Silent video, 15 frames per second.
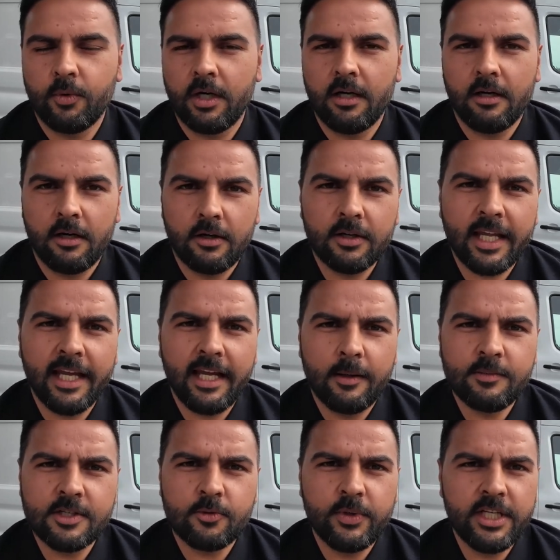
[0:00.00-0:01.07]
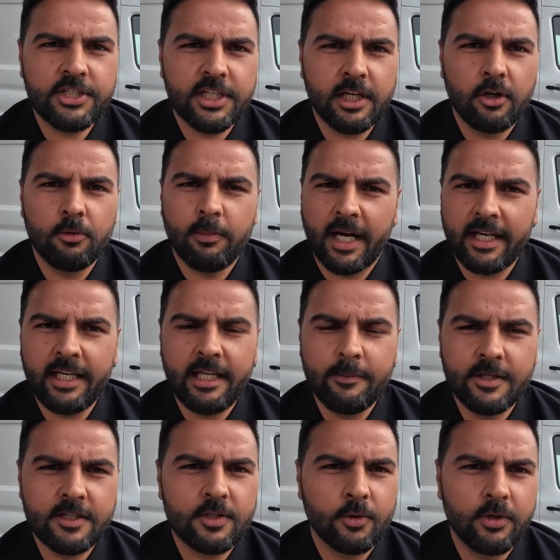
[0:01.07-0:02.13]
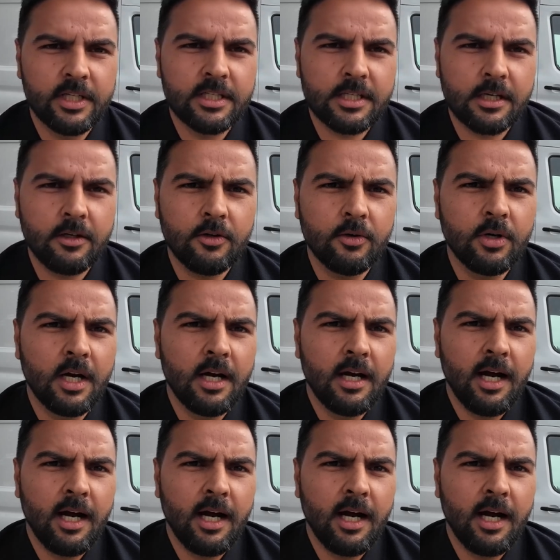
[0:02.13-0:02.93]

well, okay, I'm just reaching out, my name is so-and-so.